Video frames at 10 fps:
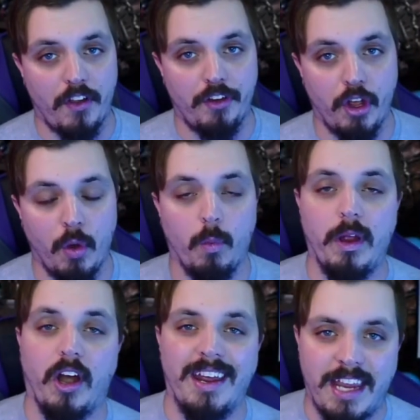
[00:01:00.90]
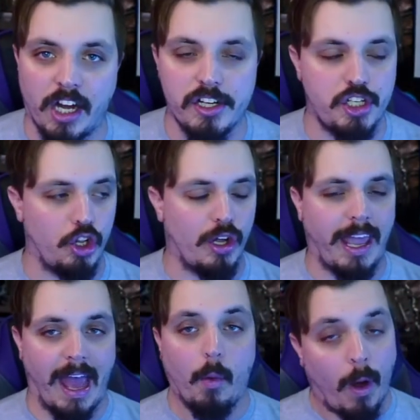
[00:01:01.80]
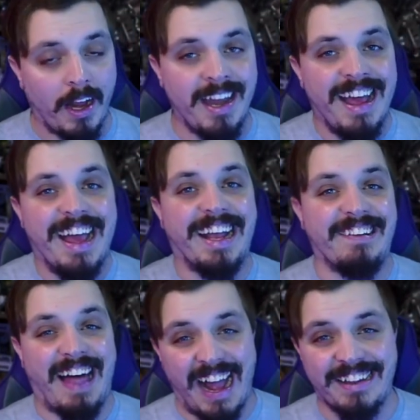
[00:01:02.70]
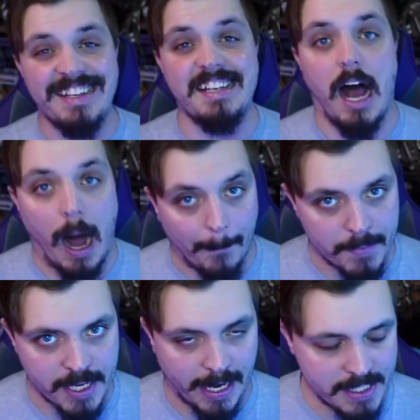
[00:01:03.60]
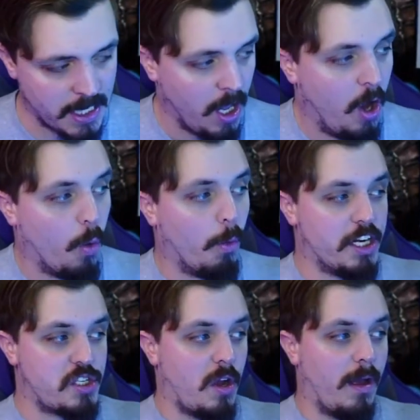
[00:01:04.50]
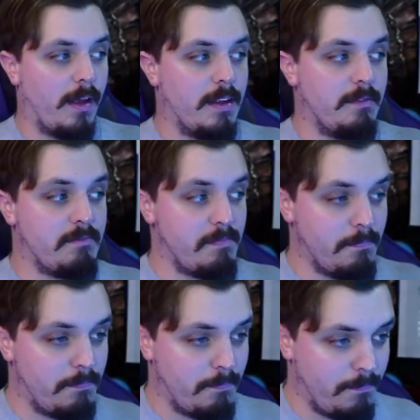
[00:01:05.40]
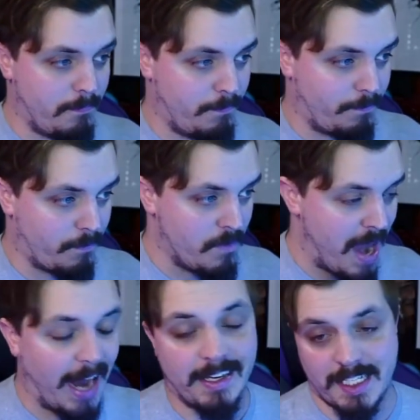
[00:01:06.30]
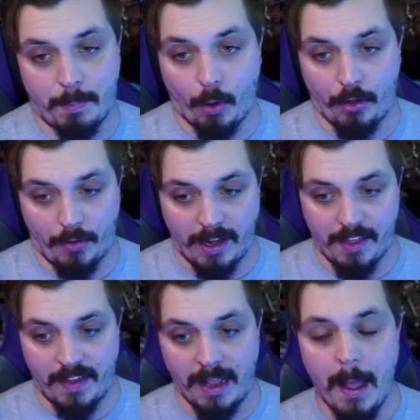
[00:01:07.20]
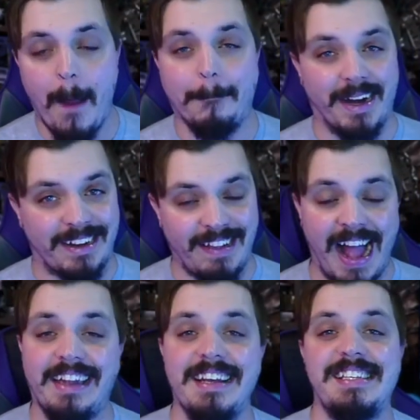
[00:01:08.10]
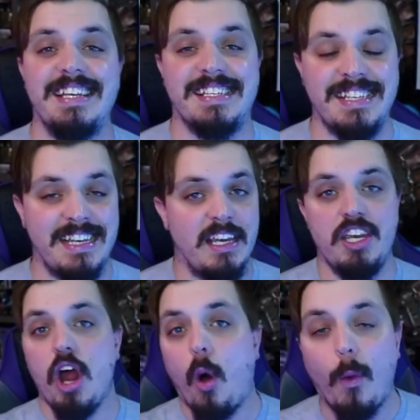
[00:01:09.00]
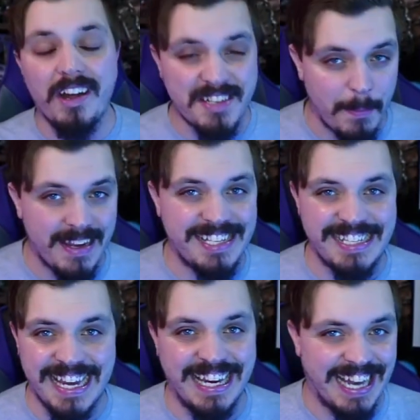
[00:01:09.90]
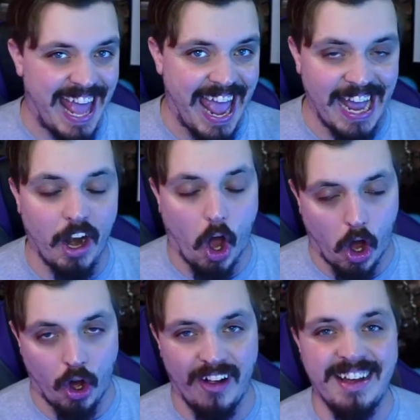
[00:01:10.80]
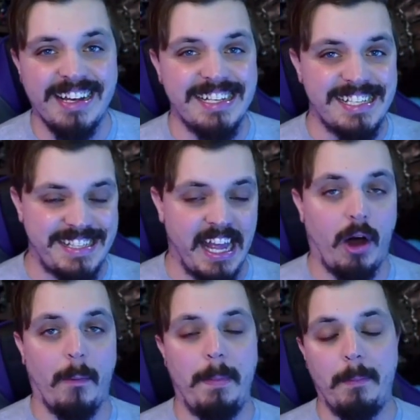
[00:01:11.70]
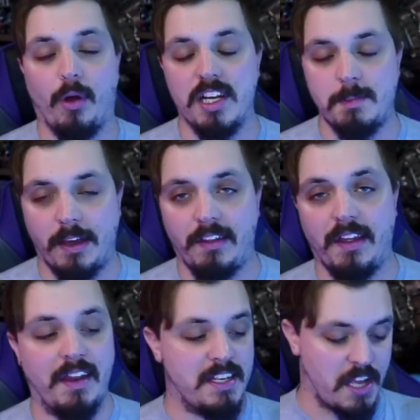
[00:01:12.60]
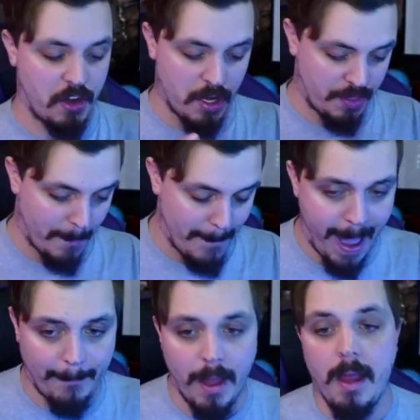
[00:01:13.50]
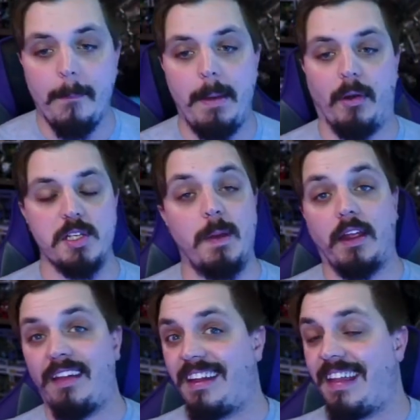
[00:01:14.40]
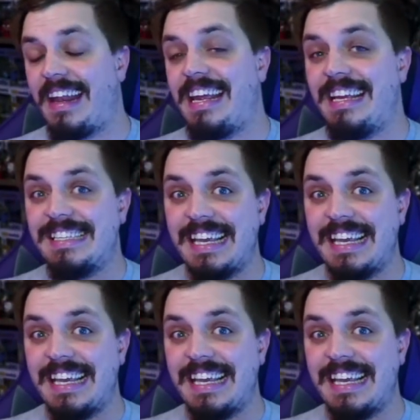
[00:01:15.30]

ado, we are here to look at one Galactus update, which, not to spoiler anything, but Galactus is nowhere to be seen at all. Still, people are speculating that he's underneath the map. People are speculating that he